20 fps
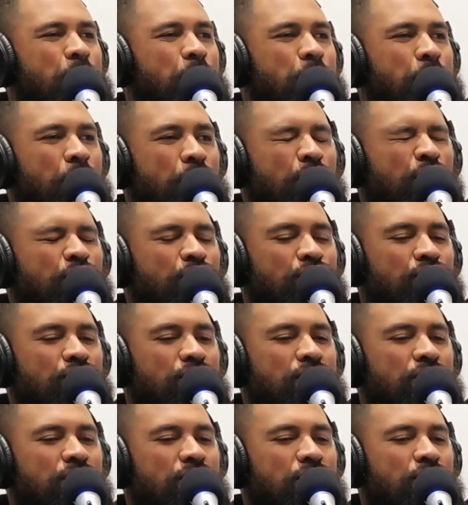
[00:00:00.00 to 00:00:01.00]

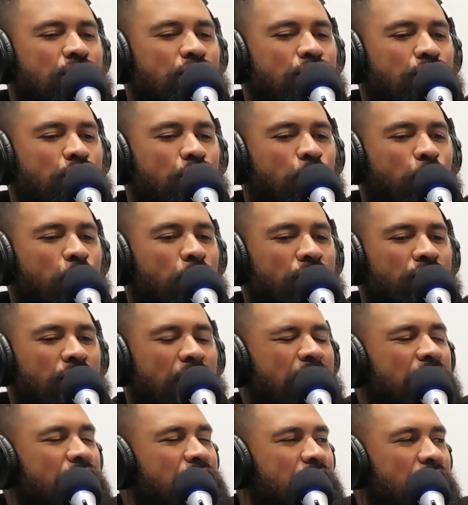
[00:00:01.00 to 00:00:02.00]
because you weren't
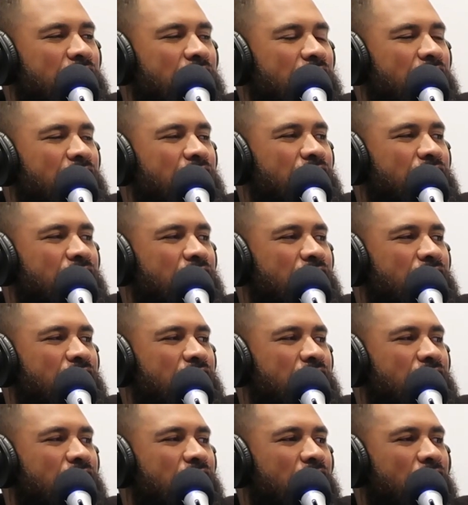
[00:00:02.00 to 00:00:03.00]
talented at anything,
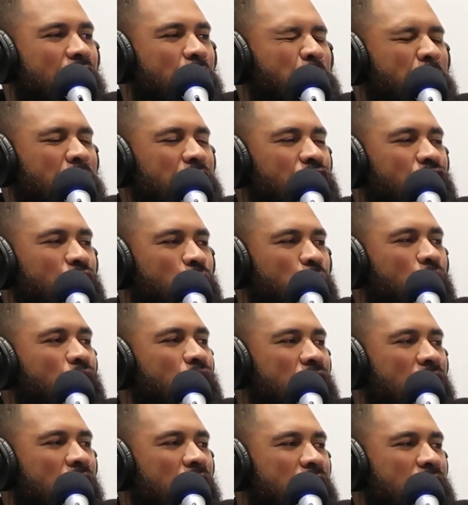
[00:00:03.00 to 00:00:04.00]
it made you
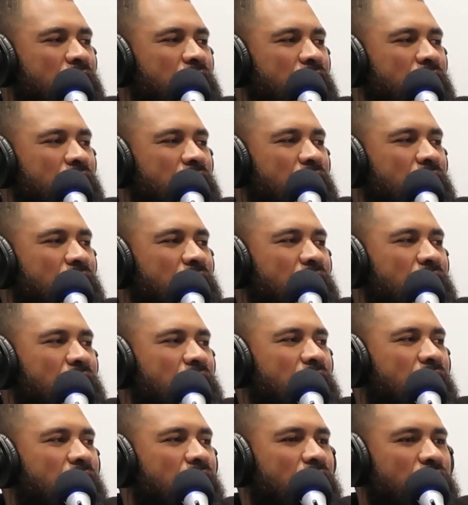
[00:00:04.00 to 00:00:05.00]
work hard,
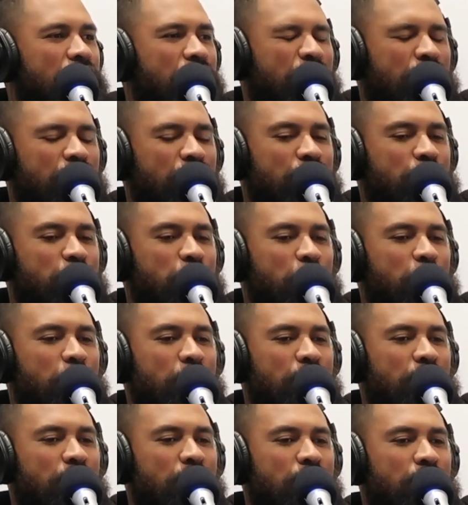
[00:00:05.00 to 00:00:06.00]
and it just,
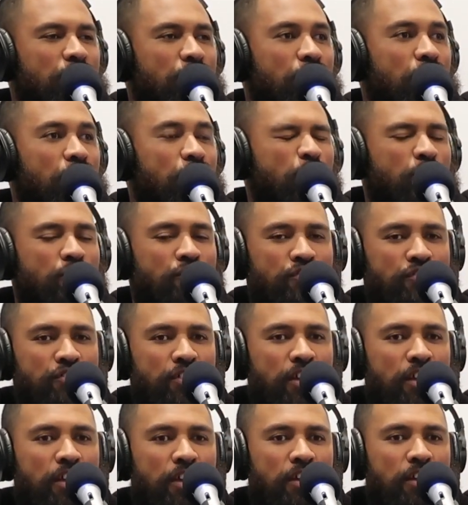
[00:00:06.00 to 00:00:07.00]
you'd
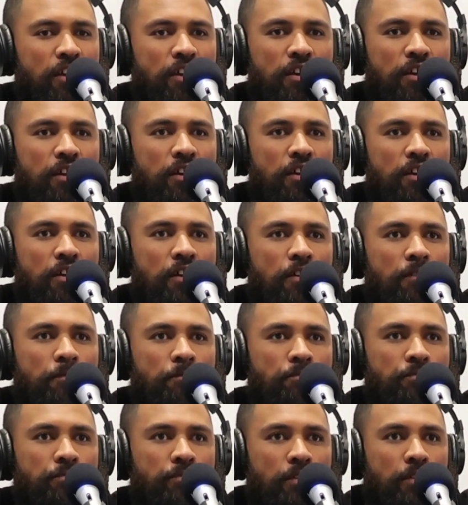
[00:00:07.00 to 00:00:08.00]
see
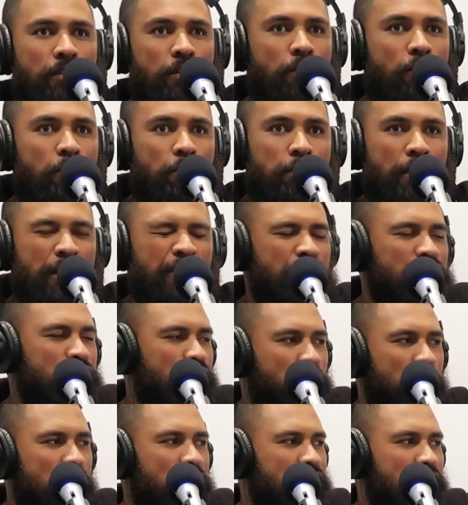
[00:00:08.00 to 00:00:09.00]
places
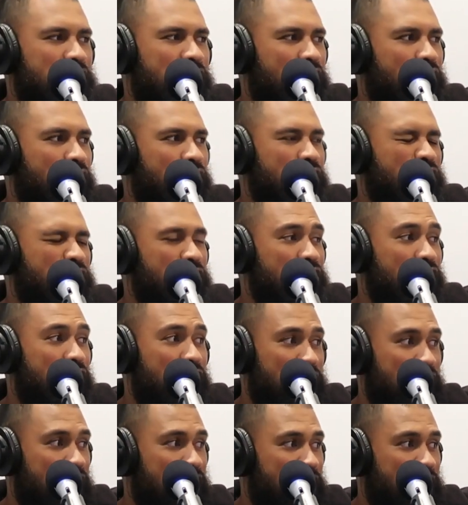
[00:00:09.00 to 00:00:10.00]
you wanted to get, or,
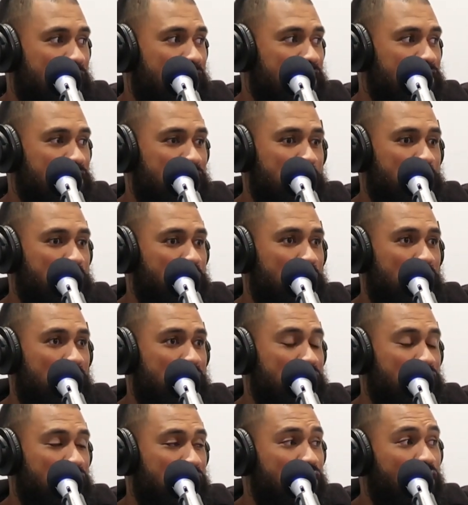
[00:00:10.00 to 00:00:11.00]
like example,
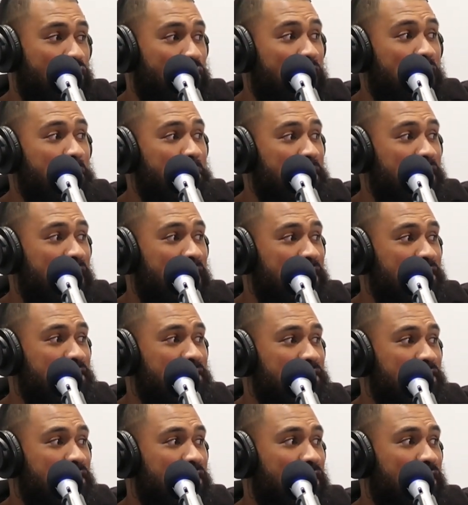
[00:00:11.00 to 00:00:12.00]
like in your rugby
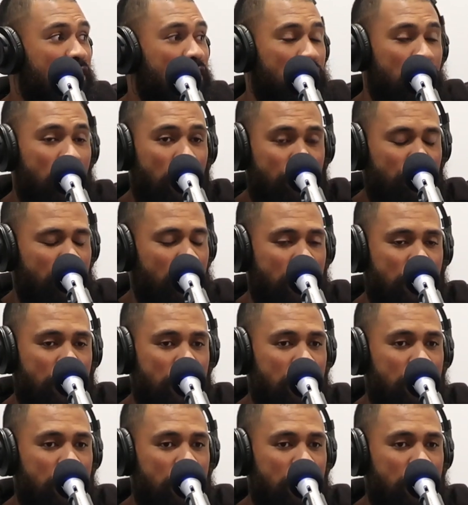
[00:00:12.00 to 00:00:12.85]
days, like, frick,